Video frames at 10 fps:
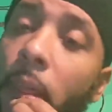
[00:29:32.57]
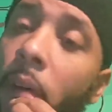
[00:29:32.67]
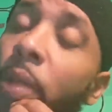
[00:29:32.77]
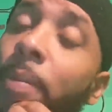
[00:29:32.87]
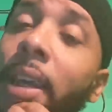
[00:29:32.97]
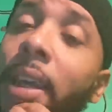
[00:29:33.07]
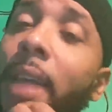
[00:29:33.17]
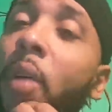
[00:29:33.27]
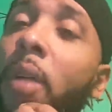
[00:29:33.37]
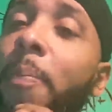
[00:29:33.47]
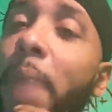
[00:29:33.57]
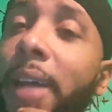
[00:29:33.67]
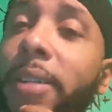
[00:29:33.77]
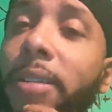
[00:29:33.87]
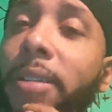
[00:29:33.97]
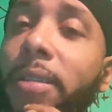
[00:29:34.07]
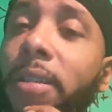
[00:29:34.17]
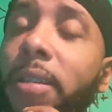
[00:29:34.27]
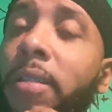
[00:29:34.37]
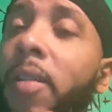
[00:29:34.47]
We became our best.
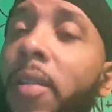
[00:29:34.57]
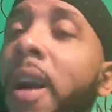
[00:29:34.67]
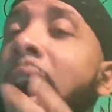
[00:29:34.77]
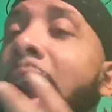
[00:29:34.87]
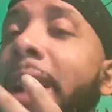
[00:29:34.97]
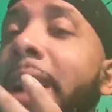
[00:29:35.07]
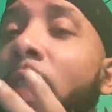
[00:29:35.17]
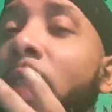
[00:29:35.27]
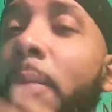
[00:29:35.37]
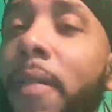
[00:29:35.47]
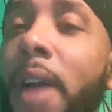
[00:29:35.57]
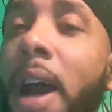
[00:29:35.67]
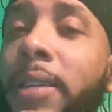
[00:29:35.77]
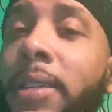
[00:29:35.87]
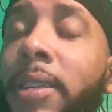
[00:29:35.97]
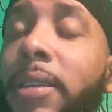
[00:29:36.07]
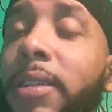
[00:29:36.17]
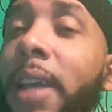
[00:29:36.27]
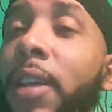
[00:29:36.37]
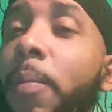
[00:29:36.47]
Our higher realm of consciousness.
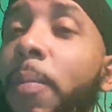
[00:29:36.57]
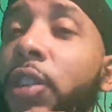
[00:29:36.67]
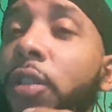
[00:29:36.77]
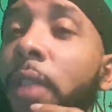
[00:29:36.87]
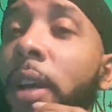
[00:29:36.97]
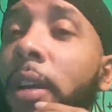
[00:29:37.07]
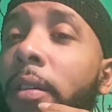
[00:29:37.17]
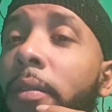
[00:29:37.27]
Thank you, Miss Cherie.